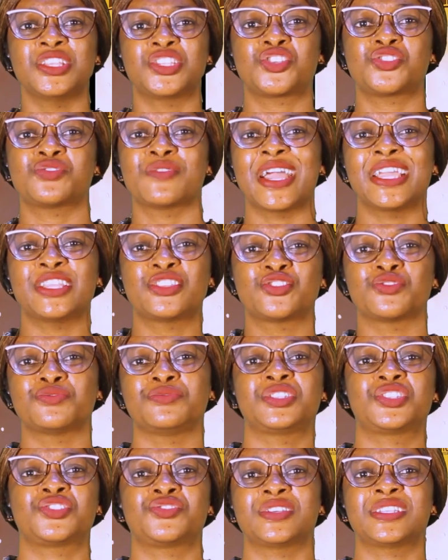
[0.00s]
try to
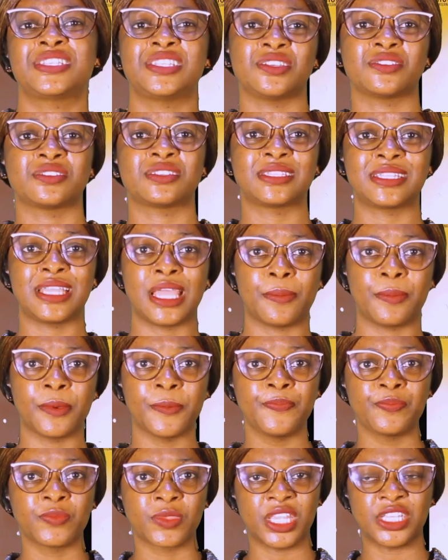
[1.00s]
retrace your step.